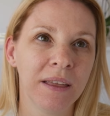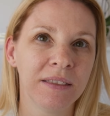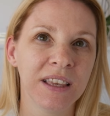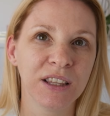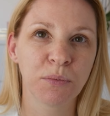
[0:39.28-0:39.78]

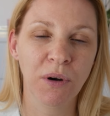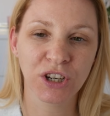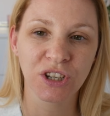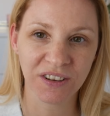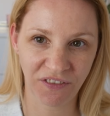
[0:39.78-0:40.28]
the
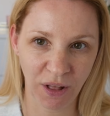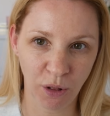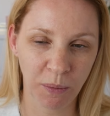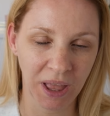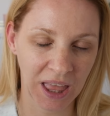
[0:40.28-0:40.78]
inspiration to
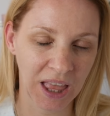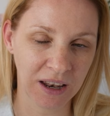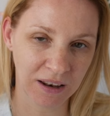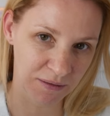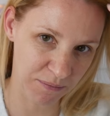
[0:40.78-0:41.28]
film
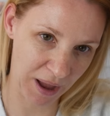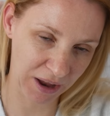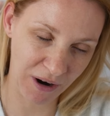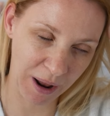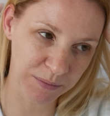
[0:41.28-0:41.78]
in my
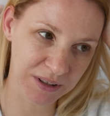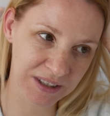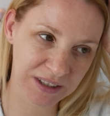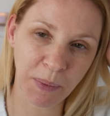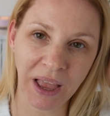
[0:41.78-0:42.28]
cramped
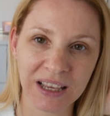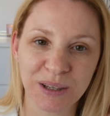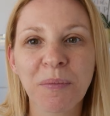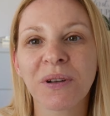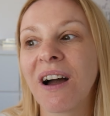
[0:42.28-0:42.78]
space,
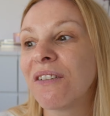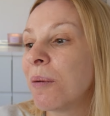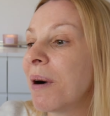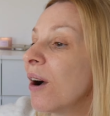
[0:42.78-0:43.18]
but now I've got my